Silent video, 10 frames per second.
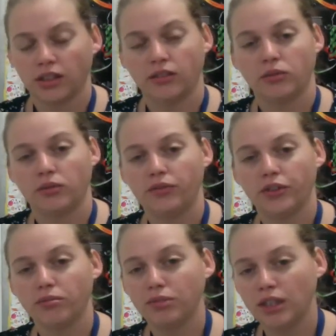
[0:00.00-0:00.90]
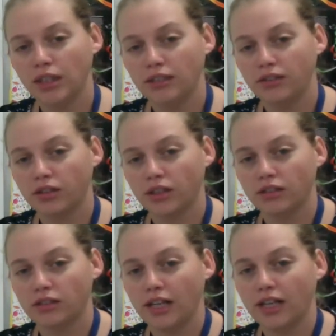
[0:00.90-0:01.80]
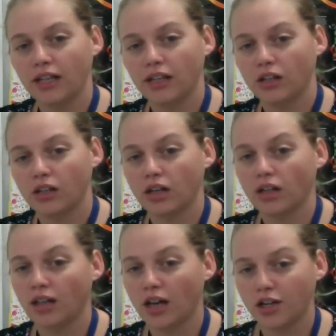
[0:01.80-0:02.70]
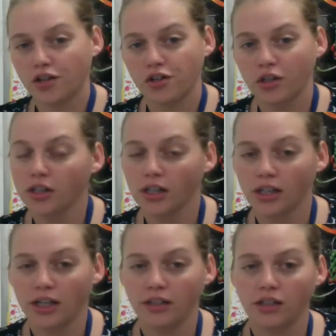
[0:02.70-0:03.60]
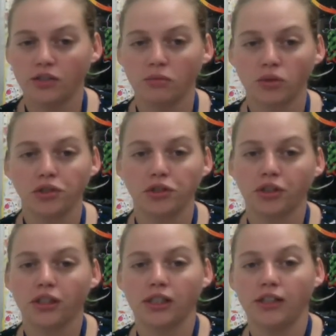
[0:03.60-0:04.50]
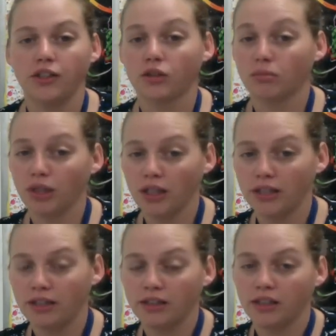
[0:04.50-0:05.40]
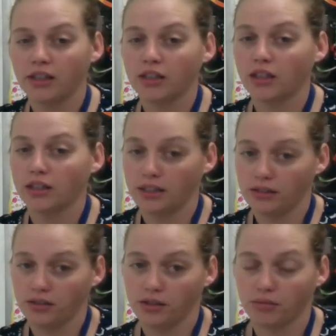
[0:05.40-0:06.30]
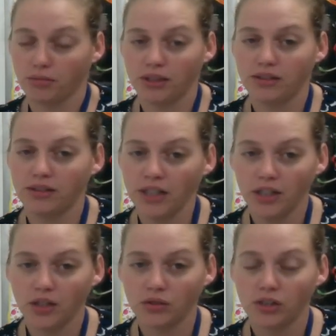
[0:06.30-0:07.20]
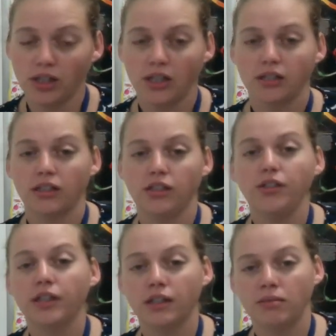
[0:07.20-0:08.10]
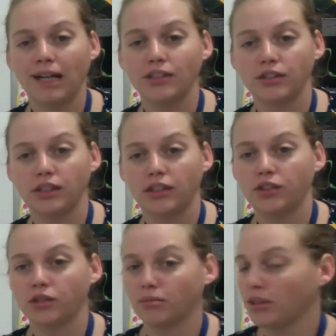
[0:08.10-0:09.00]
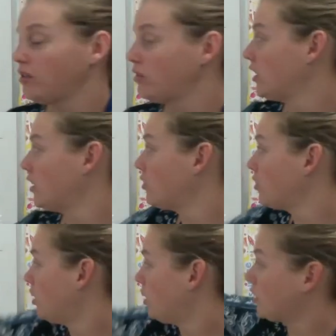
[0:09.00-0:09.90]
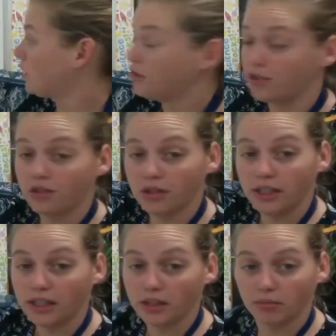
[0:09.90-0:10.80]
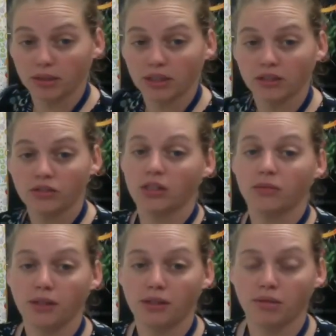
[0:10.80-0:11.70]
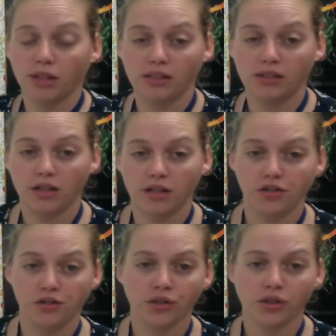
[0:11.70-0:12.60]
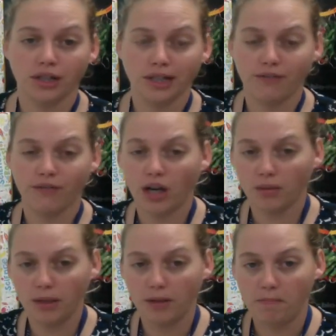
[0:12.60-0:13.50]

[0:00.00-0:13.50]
If your blood starts taking on a lot of sugar and there's more sugar in your blood than there is in your blood cells, then you can imagine that your blood cells are going to shrink because they're being placed in a sugary environment.